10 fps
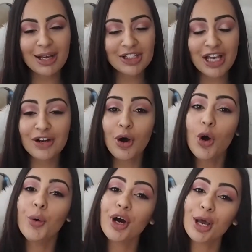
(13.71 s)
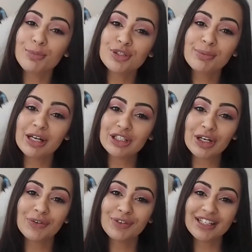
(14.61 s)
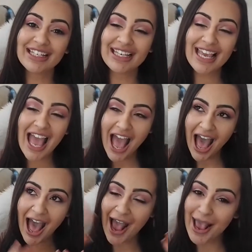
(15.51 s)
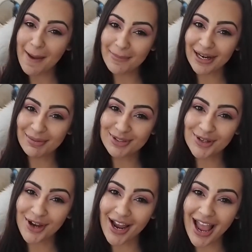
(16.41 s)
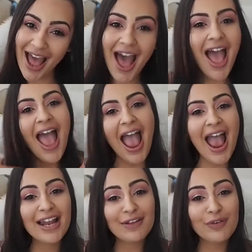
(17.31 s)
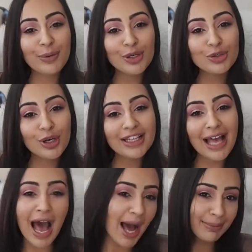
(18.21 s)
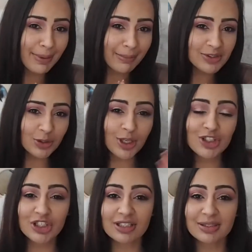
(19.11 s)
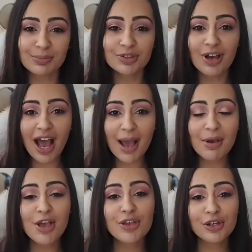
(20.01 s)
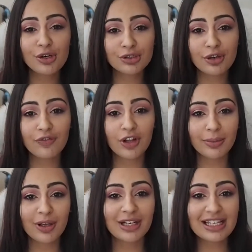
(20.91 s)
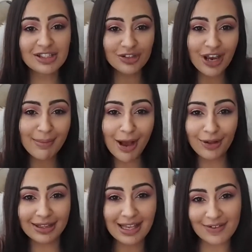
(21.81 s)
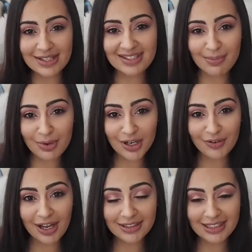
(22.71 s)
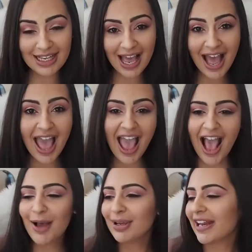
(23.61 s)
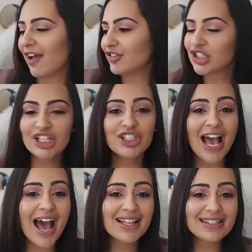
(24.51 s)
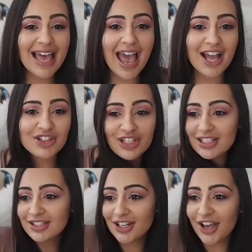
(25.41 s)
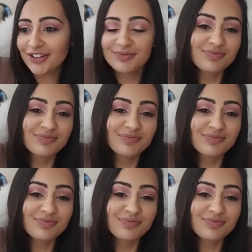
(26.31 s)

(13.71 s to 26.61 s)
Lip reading: channel, or welcome to my channel if you're new here. Hi, my name is Gloria, and if you want to join the Hubby Barbie squad, just subscribe. You can also follow me on Instagram, I'll leave it somewhere around here, and we can have chit chats and just, you know,